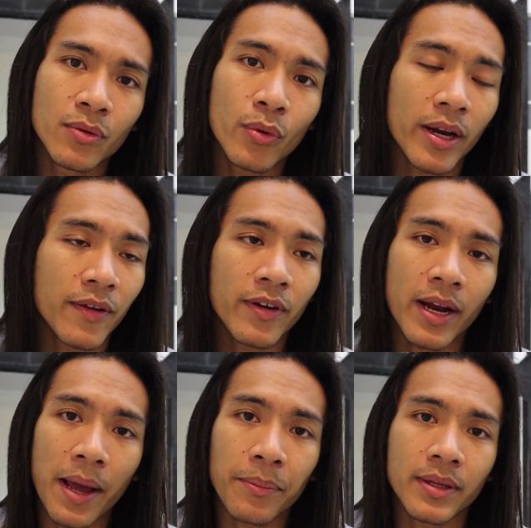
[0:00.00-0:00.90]
whatever
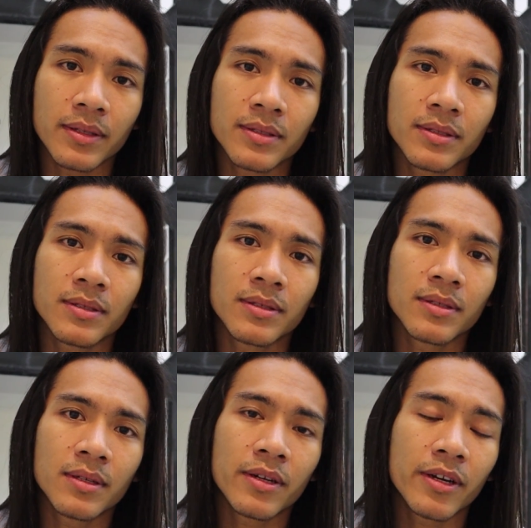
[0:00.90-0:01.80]
happens,
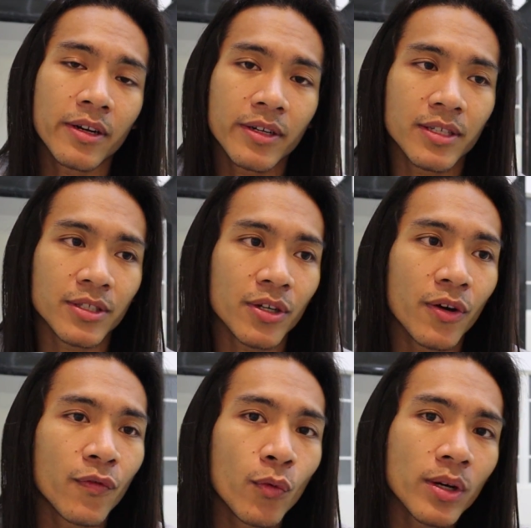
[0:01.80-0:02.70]
regardless of